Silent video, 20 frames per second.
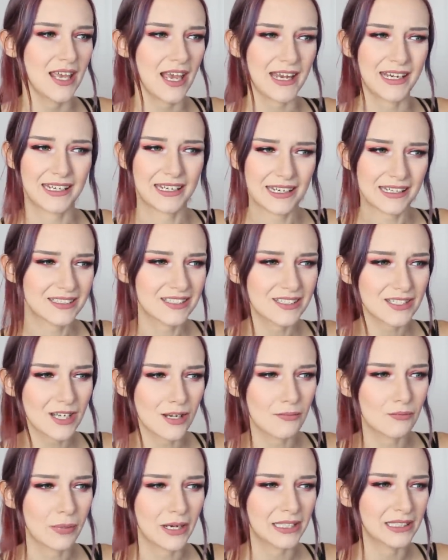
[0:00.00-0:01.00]
and it isn't
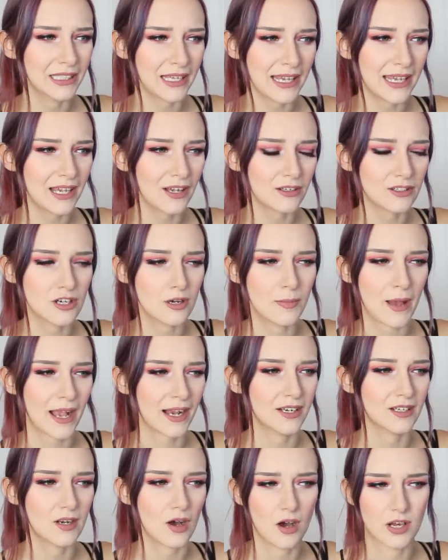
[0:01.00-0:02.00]
done by laying on your
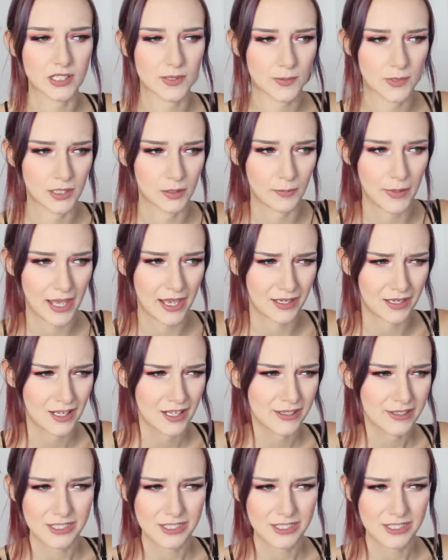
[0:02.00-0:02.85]
back in a hospital bed.